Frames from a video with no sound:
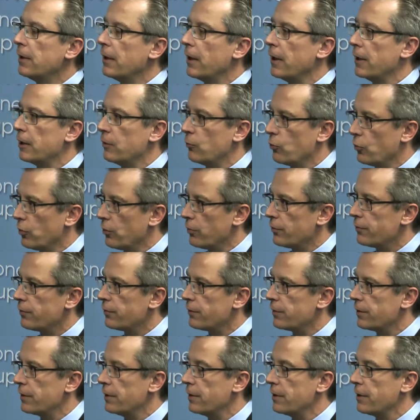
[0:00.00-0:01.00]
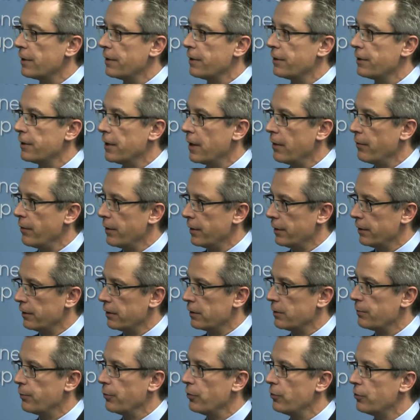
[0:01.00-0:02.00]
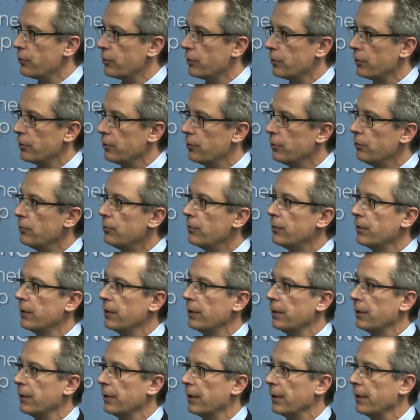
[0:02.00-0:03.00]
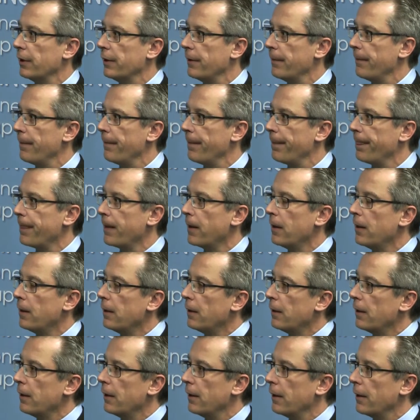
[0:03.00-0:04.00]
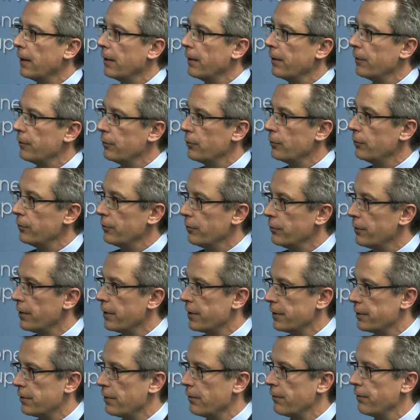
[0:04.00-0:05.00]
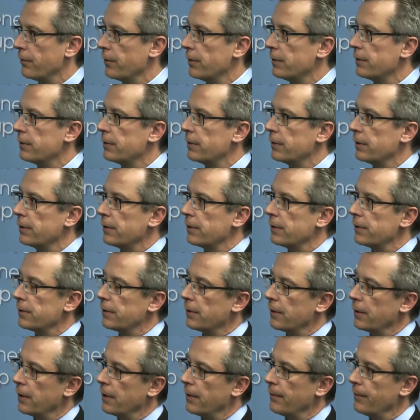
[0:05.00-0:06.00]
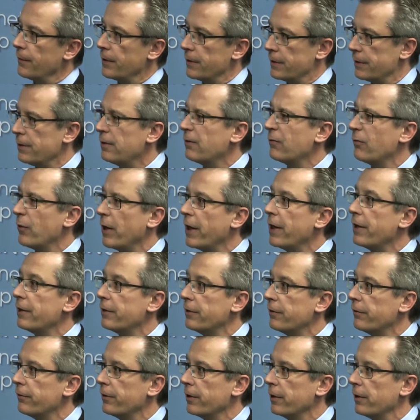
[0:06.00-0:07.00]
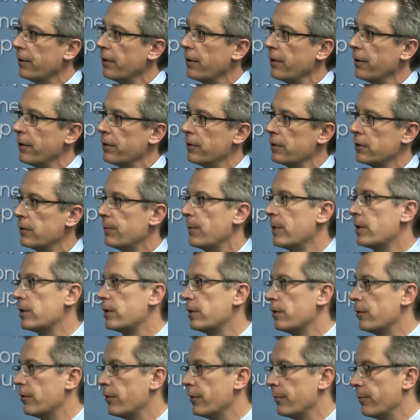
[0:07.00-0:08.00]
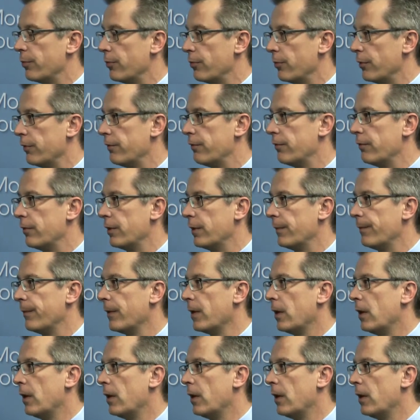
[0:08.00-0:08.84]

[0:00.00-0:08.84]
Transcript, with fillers: And you would also see that the direct exposure to the um, uh, to, to their sovereigns is, um, is still relatively large, especially on the periphery.